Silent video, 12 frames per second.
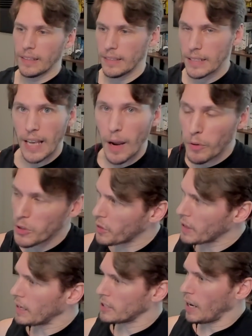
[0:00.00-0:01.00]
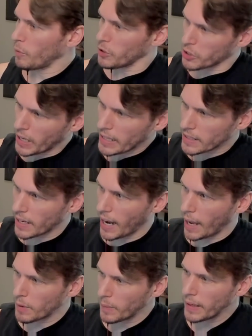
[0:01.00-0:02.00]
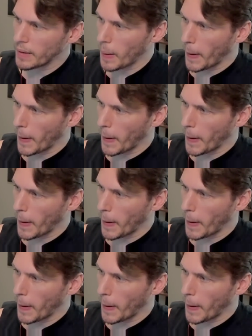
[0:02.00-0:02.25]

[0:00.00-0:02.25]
Is that what you think? Is that what you're saying is going to happen to me?